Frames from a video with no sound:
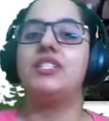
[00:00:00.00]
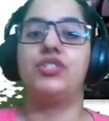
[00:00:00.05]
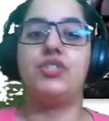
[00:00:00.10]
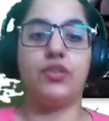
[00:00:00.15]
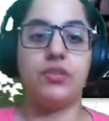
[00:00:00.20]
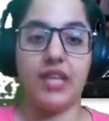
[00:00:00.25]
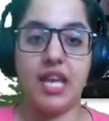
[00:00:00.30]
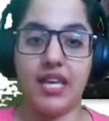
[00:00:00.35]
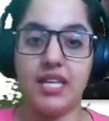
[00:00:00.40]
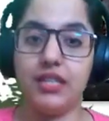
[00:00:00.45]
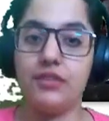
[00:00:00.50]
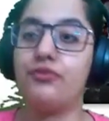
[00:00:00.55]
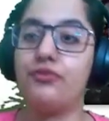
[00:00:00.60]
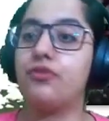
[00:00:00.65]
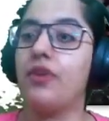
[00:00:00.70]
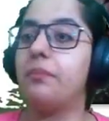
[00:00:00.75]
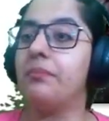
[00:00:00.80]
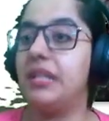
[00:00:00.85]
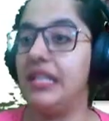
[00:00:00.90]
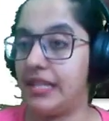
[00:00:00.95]
today
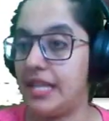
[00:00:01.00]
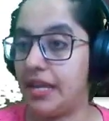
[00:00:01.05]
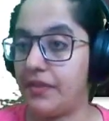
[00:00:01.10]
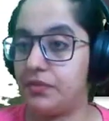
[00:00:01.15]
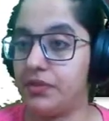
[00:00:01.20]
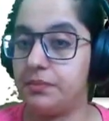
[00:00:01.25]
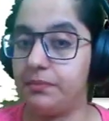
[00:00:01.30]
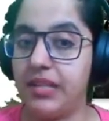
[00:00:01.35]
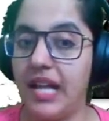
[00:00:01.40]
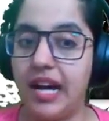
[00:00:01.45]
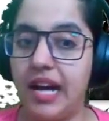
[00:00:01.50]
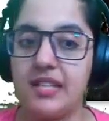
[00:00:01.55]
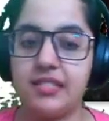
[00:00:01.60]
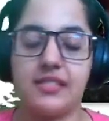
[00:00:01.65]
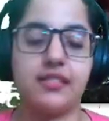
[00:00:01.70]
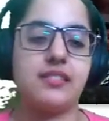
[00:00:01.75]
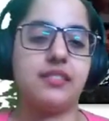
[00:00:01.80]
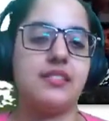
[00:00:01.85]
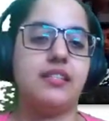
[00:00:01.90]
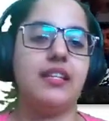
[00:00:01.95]
from 11
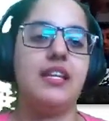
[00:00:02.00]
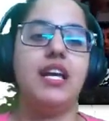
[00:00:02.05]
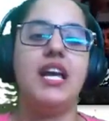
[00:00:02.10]
plus,